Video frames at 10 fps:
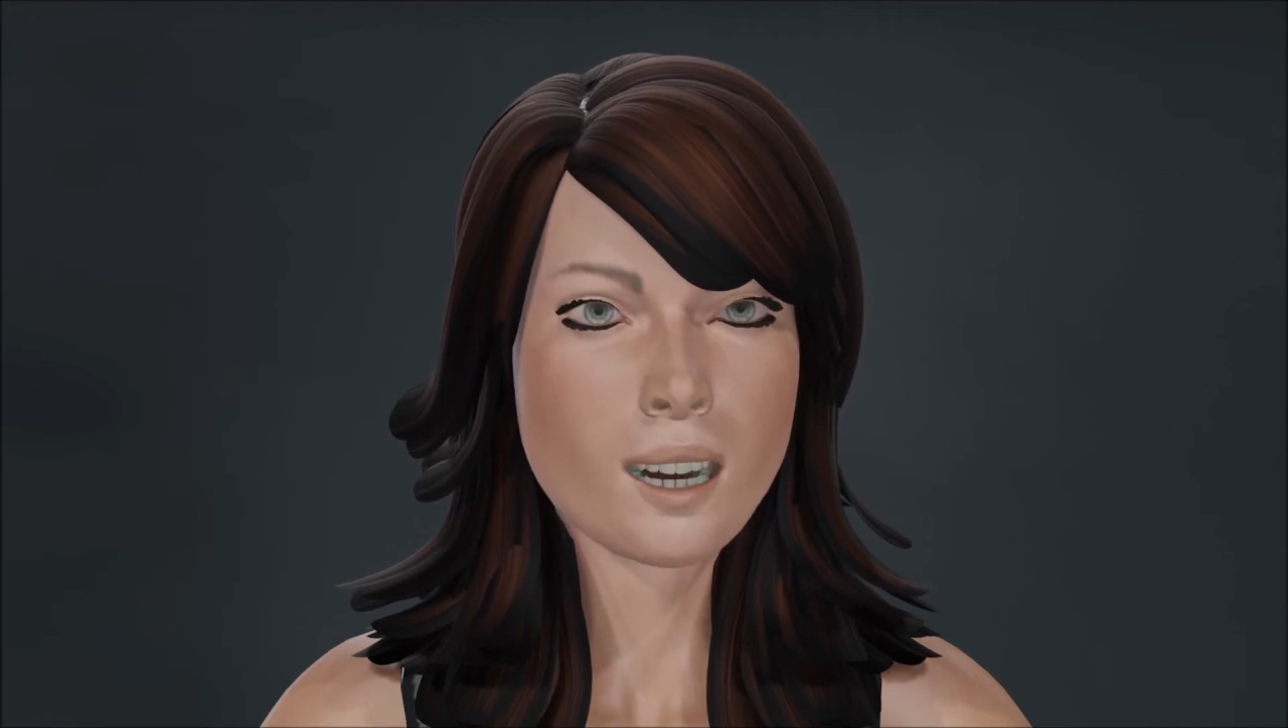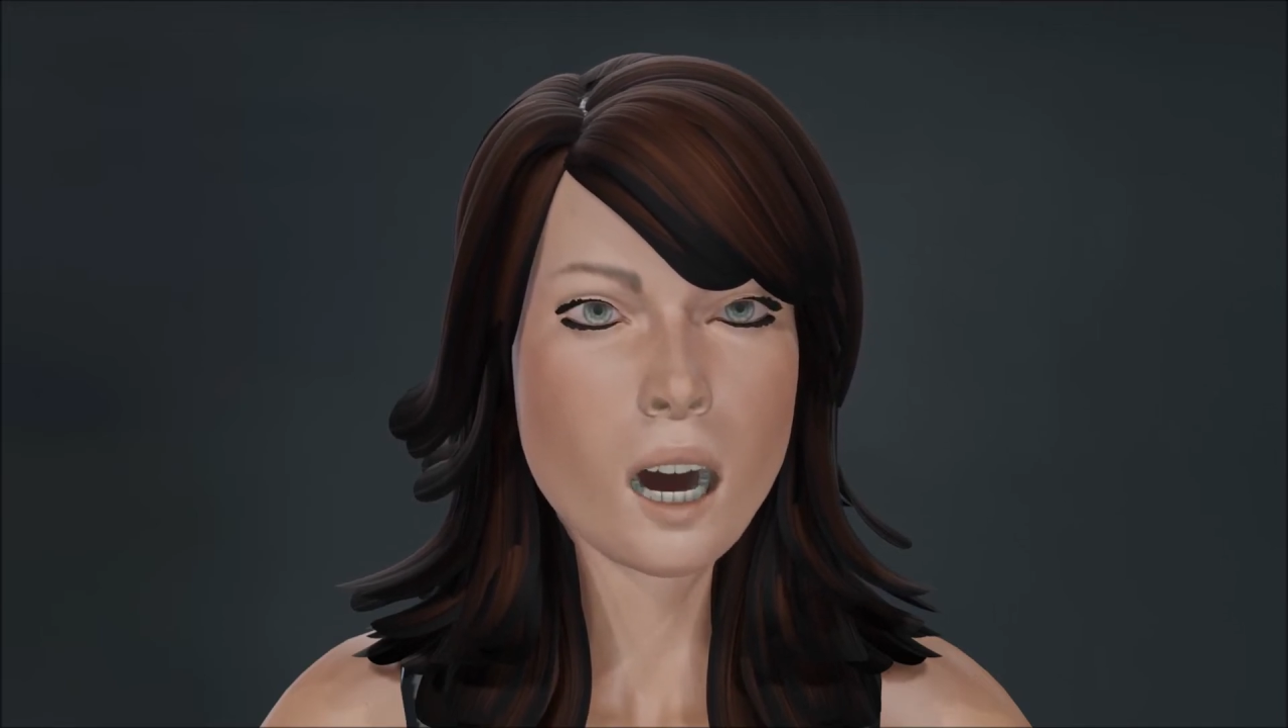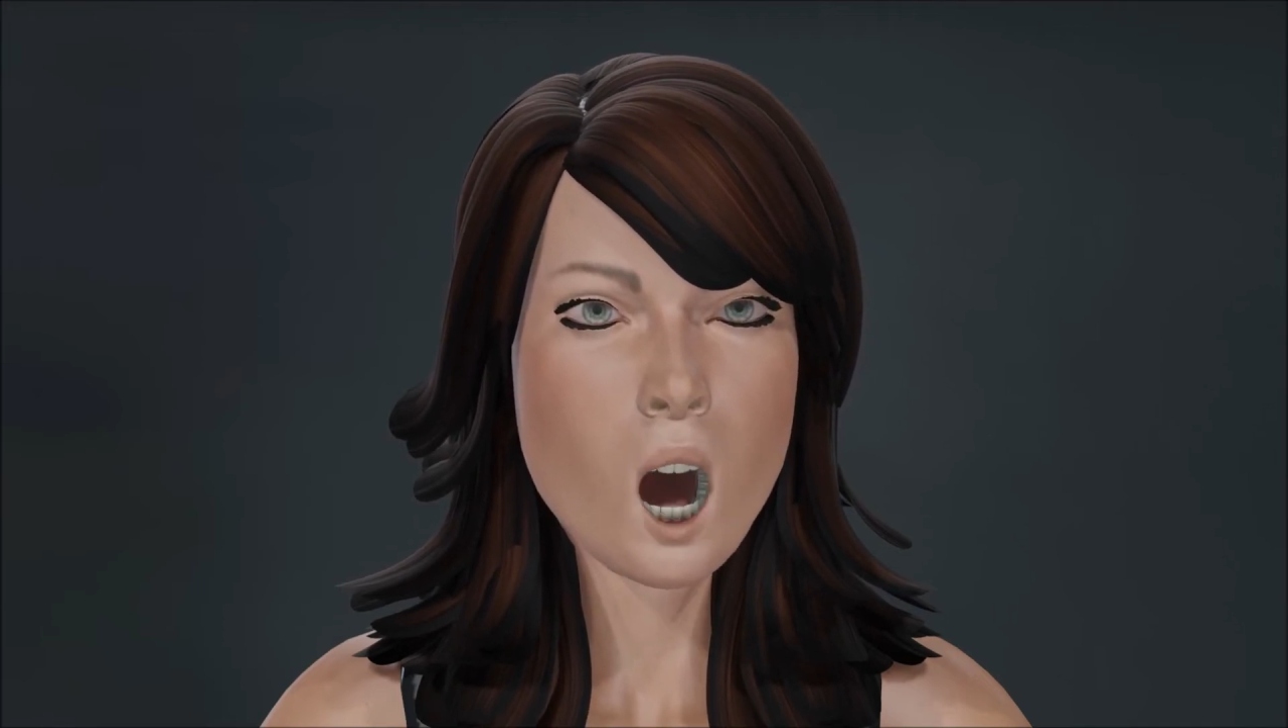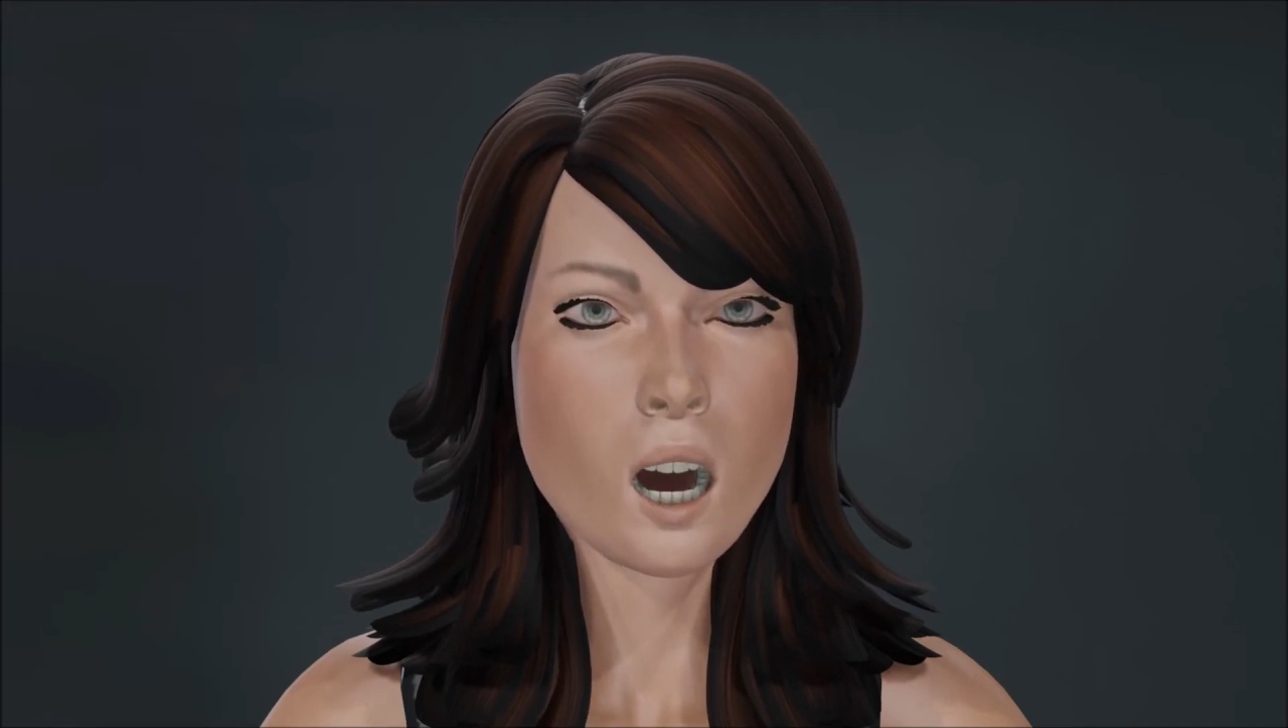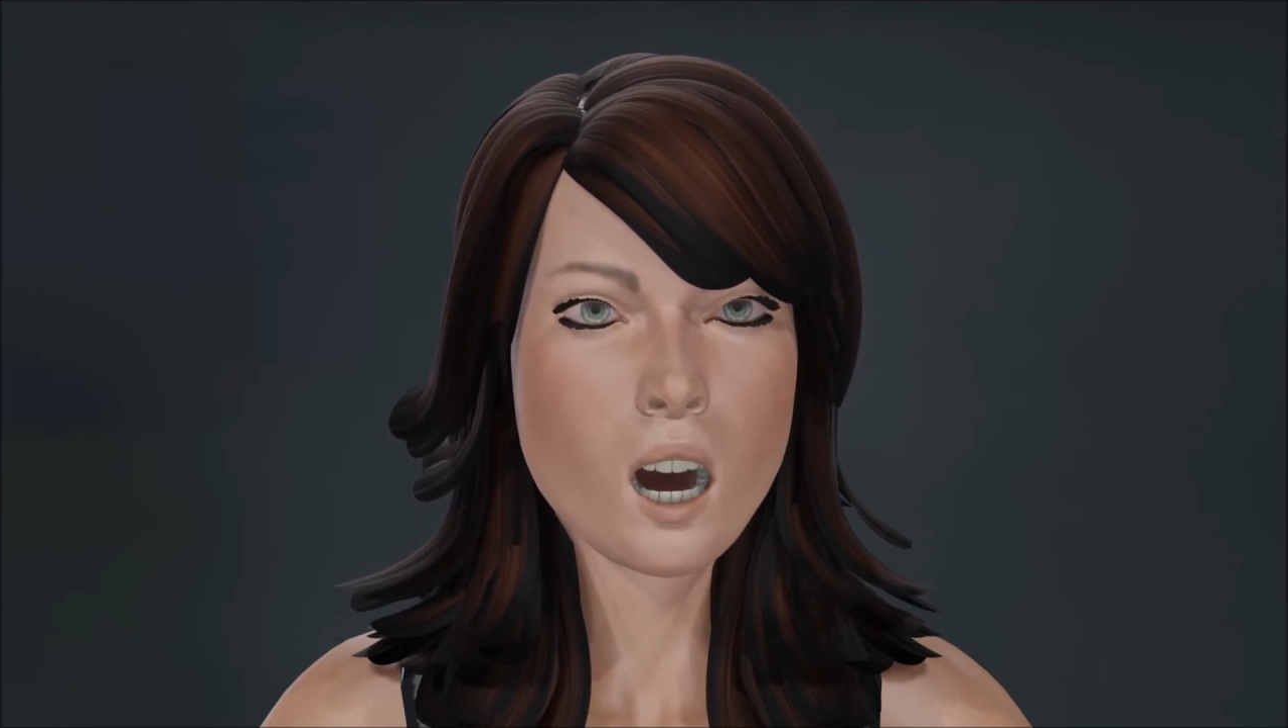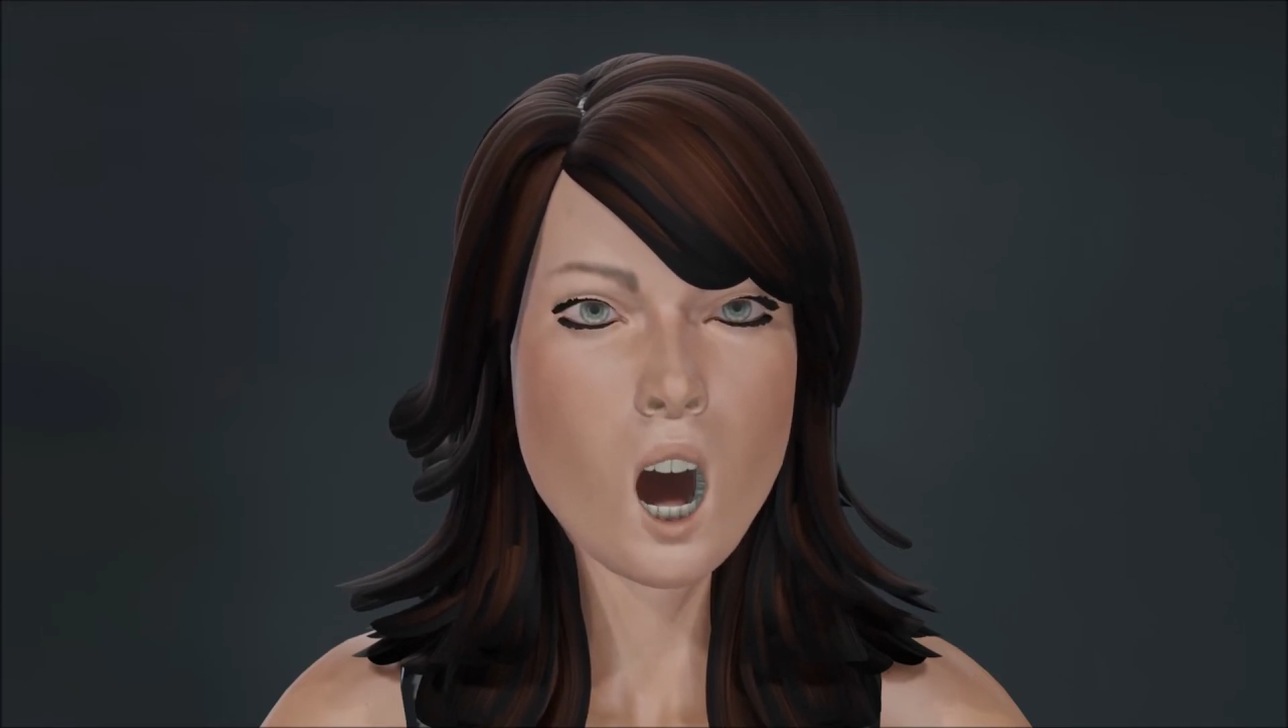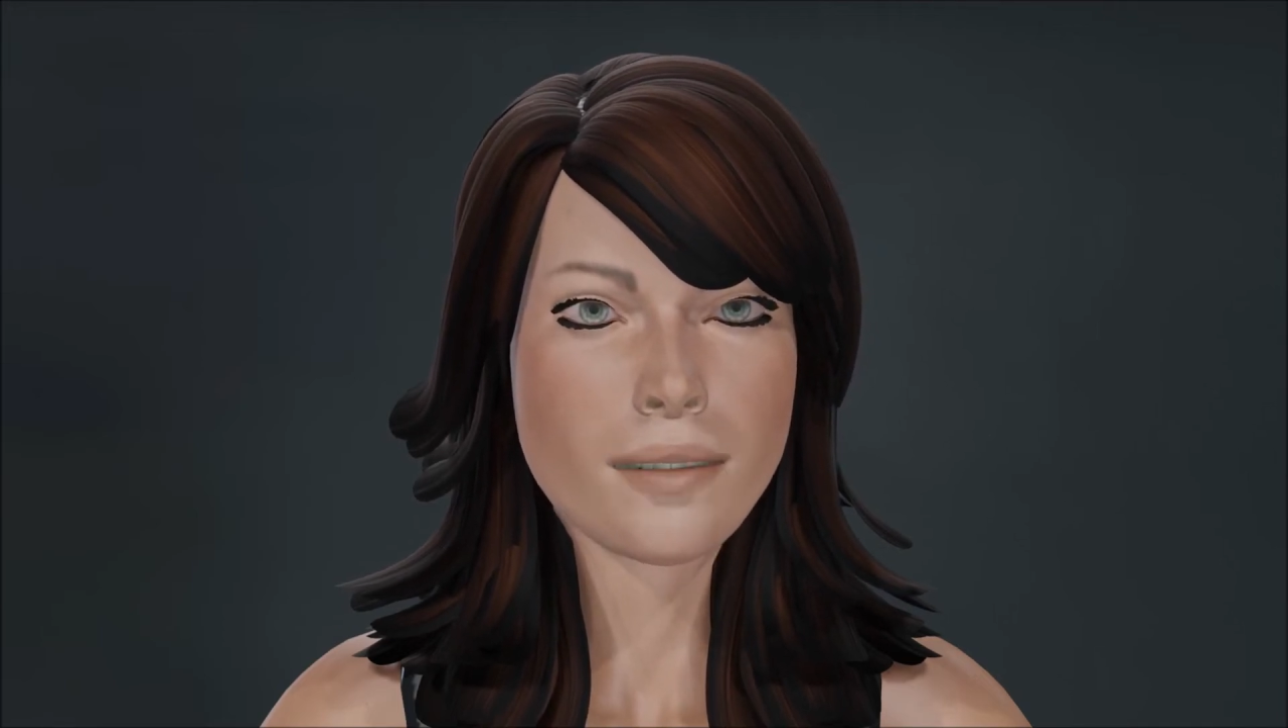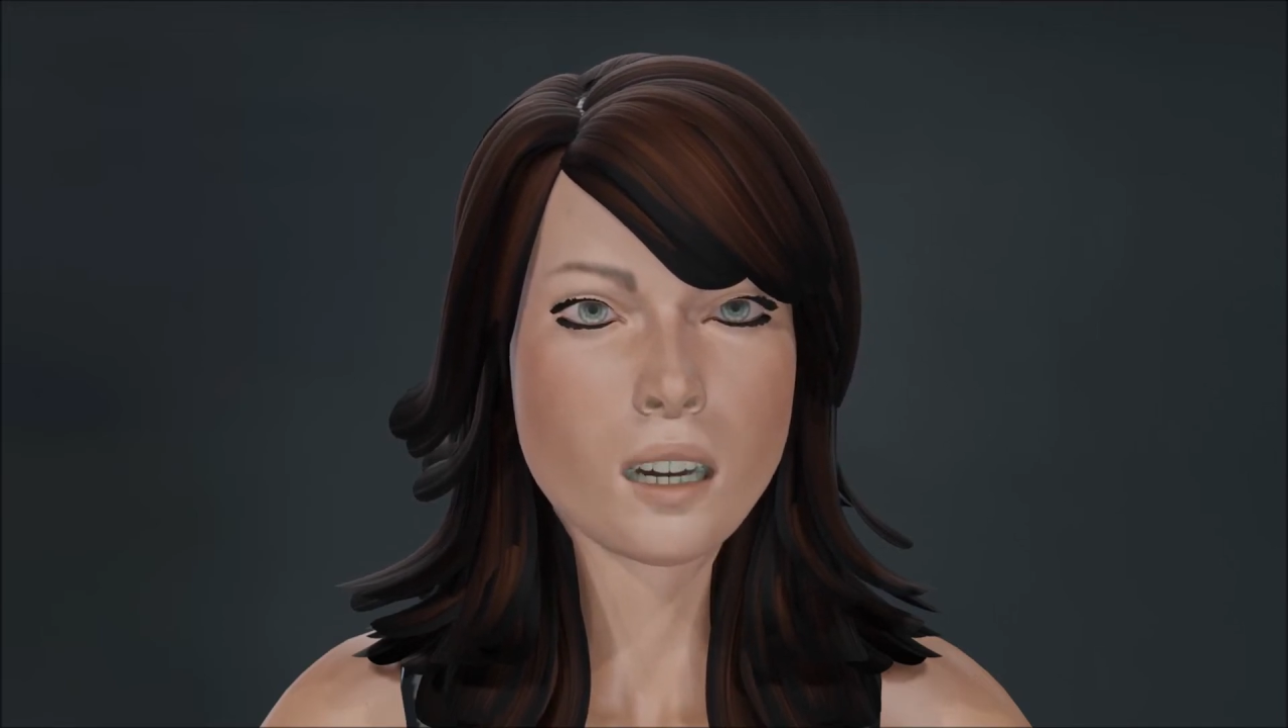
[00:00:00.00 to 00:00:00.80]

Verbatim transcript: of long-term